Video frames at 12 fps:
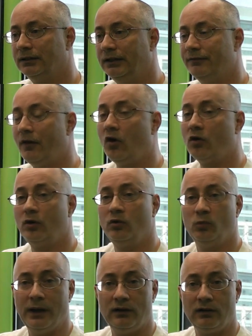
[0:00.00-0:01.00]
If all
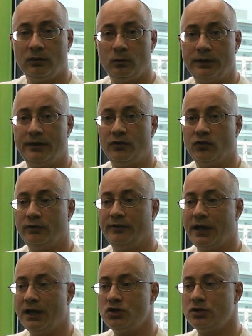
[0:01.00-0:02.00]
goes well with the
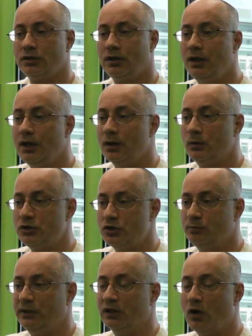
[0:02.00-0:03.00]
certification, we
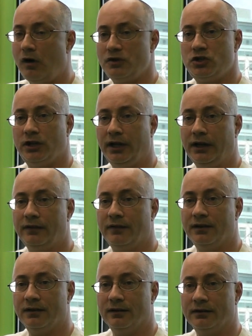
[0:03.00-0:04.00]
should be launching
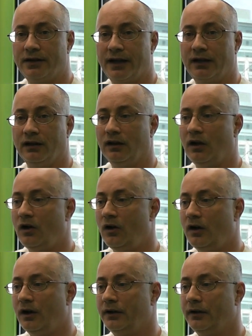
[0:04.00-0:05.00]
the title
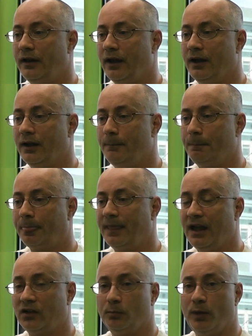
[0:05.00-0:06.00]
on
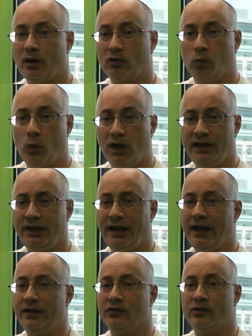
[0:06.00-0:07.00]
Xbox One
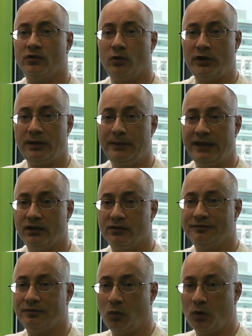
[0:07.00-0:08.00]
and the Sony
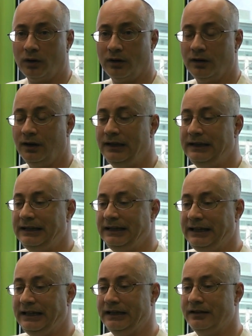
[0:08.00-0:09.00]
PS4
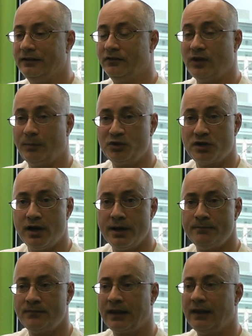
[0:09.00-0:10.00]
in
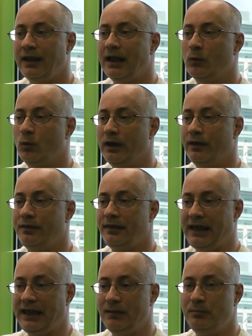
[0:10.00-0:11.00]
summertime, with
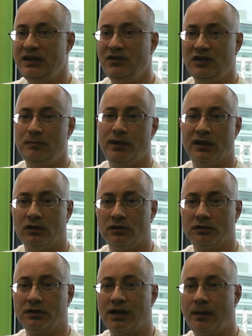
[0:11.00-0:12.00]
a PC
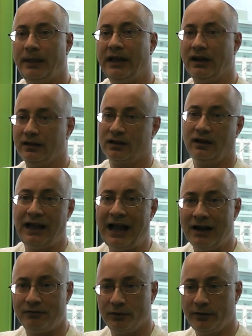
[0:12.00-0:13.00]
build coming a little
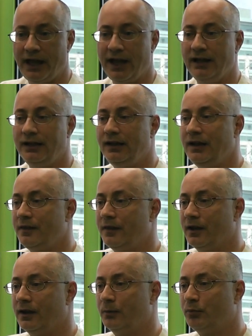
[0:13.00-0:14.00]
after that.
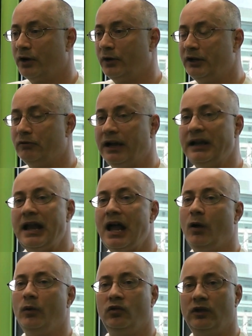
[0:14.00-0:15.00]
The priority right
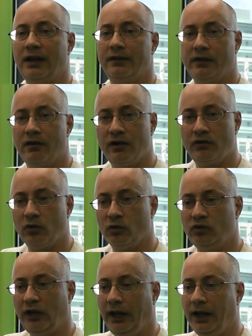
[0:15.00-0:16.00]
now is to get the
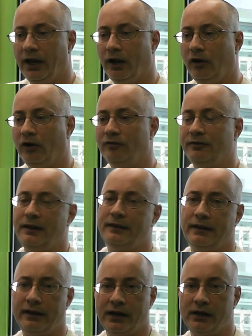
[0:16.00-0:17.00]
consoles taken care of, and
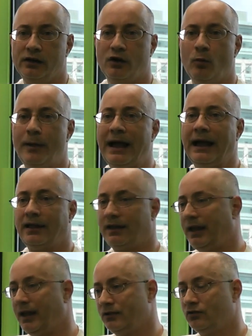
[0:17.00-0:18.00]
then I can go back
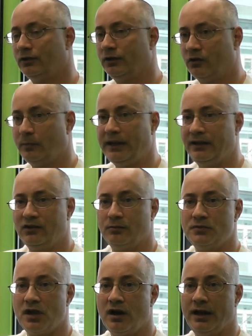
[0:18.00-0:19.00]
and start spending
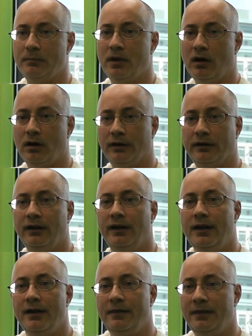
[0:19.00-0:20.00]
some time on
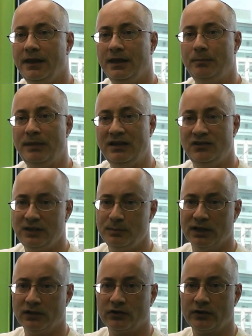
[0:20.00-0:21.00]
the PC
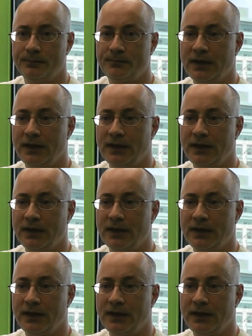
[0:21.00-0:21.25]
builds.